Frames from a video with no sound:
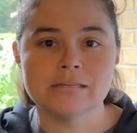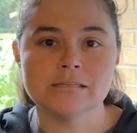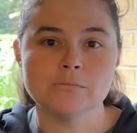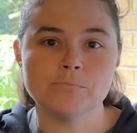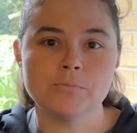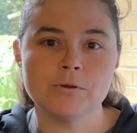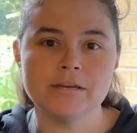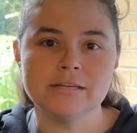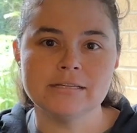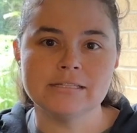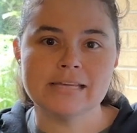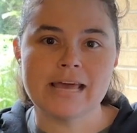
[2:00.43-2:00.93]

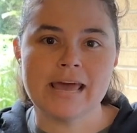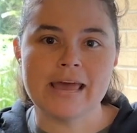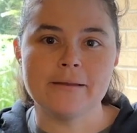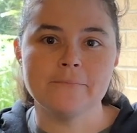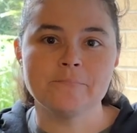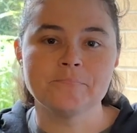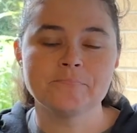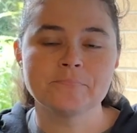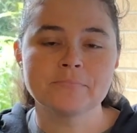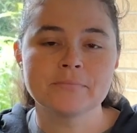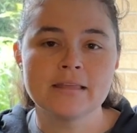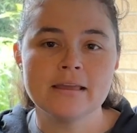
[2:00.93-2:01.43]
springtime.
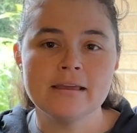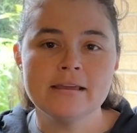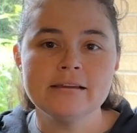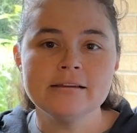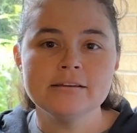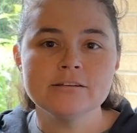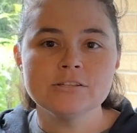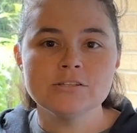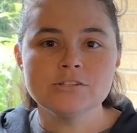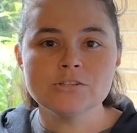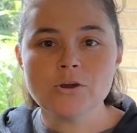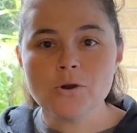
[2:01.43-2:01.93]

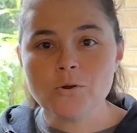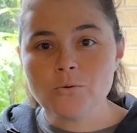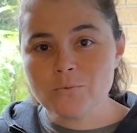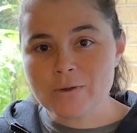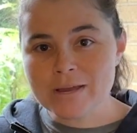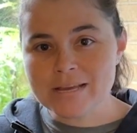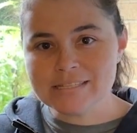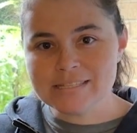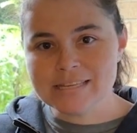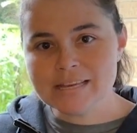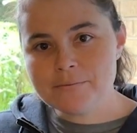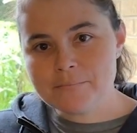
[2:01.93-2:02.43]
So
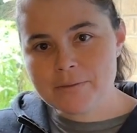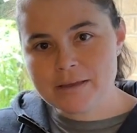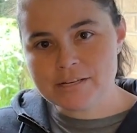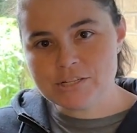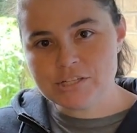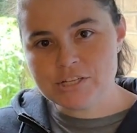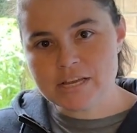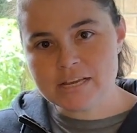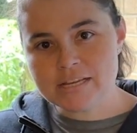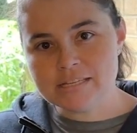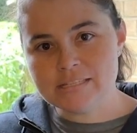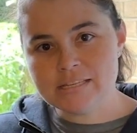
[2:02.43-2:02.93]
raising my
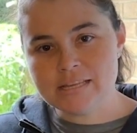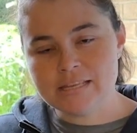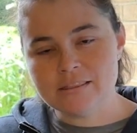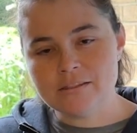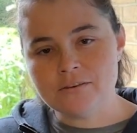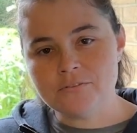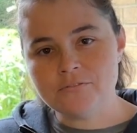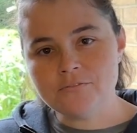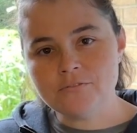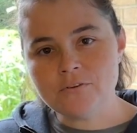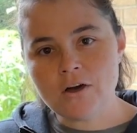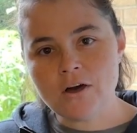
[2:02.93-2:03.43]
chicks in
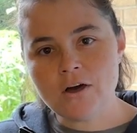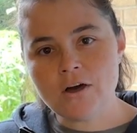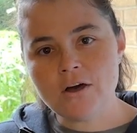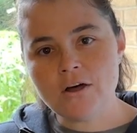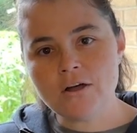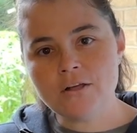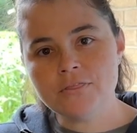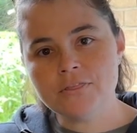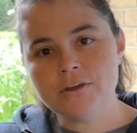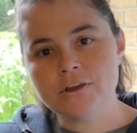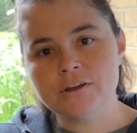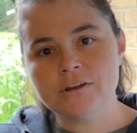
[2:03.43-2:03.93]
the
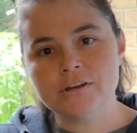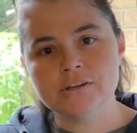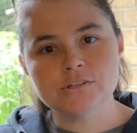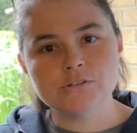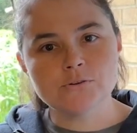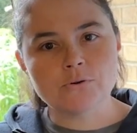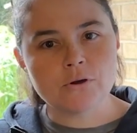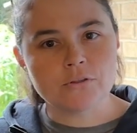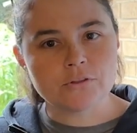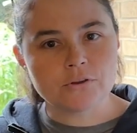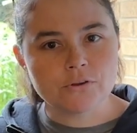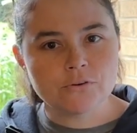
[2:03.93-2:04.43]
fall, they're going to
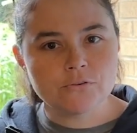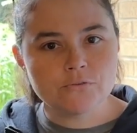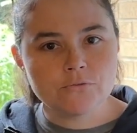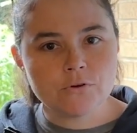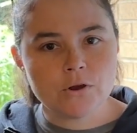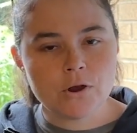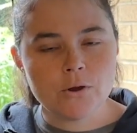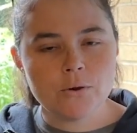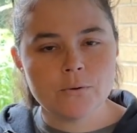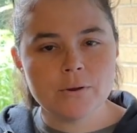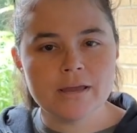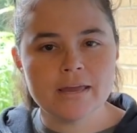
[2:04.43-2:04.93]
do all their
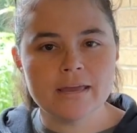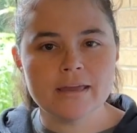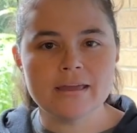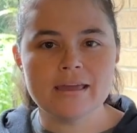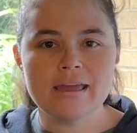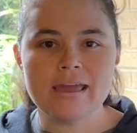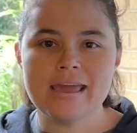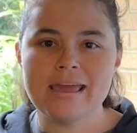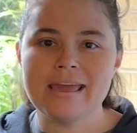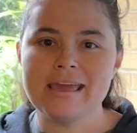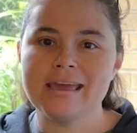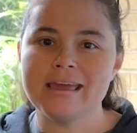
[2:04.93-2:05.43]

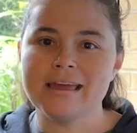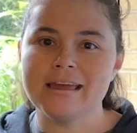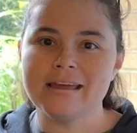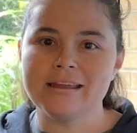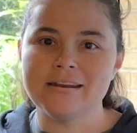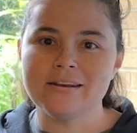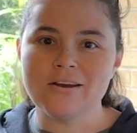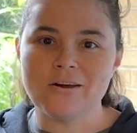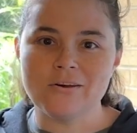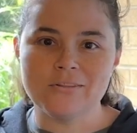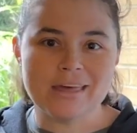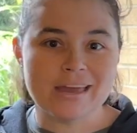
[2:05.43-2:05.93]
growing
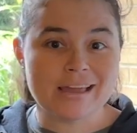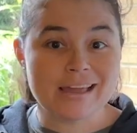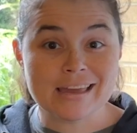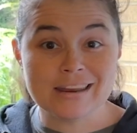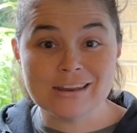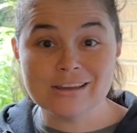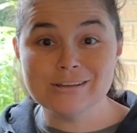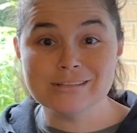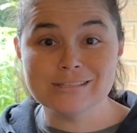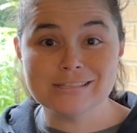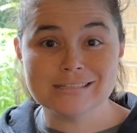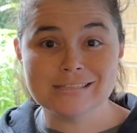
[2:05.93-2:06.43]
and all that
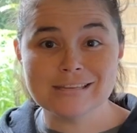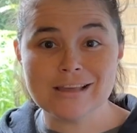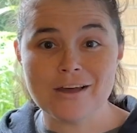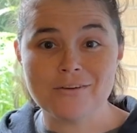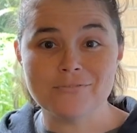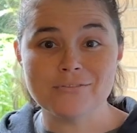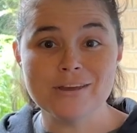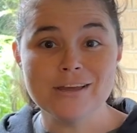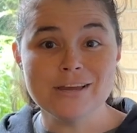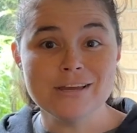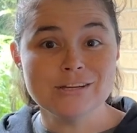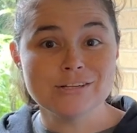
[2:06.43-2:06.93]
kind of good
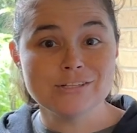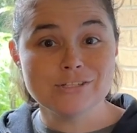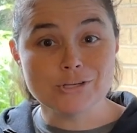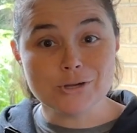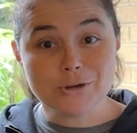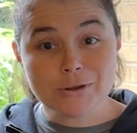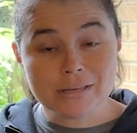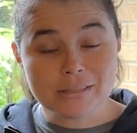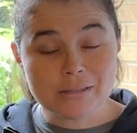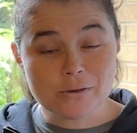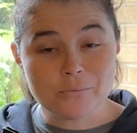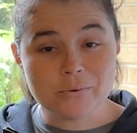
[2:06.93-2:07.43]
stuff
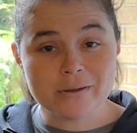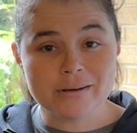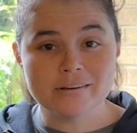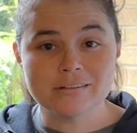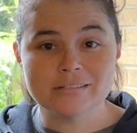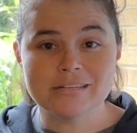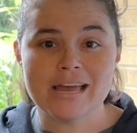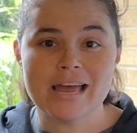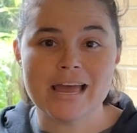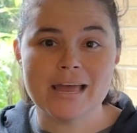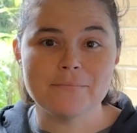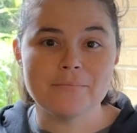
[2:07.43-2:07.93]
during the
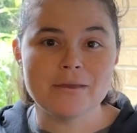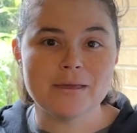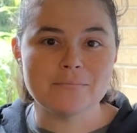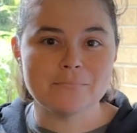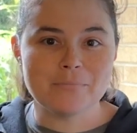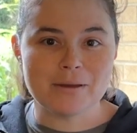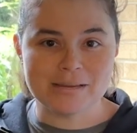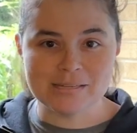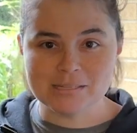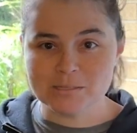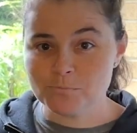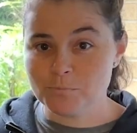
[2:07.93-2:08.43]
wintertime, and
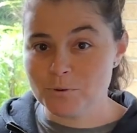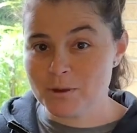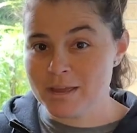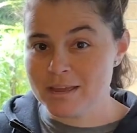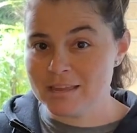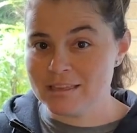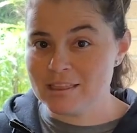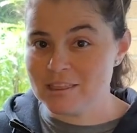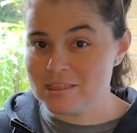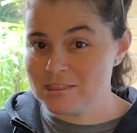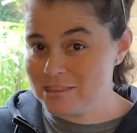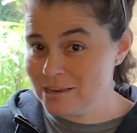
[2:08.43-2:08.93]
by
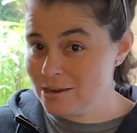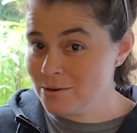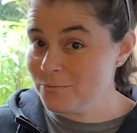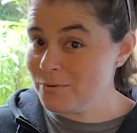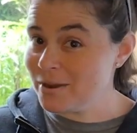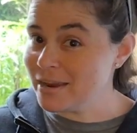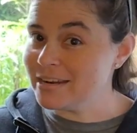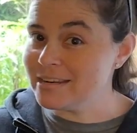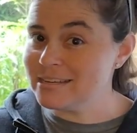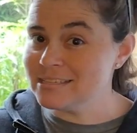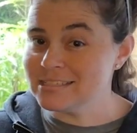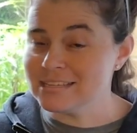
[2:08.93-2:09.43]
spring, they're
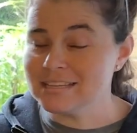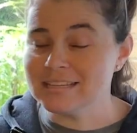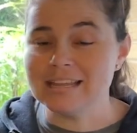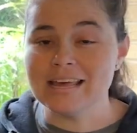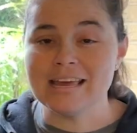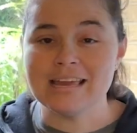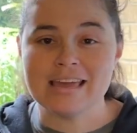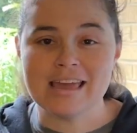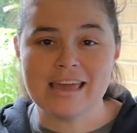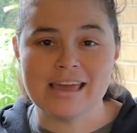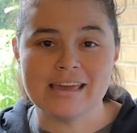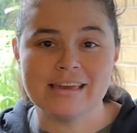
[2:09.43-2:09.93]
ready to
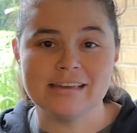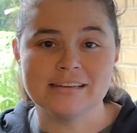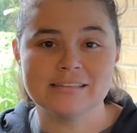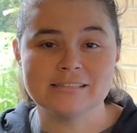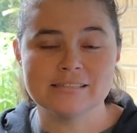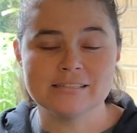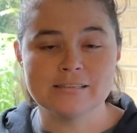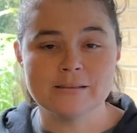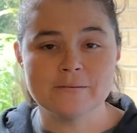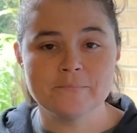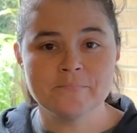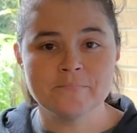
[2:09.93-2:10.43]
lay
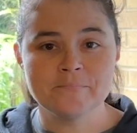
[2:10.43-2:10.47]
eggs.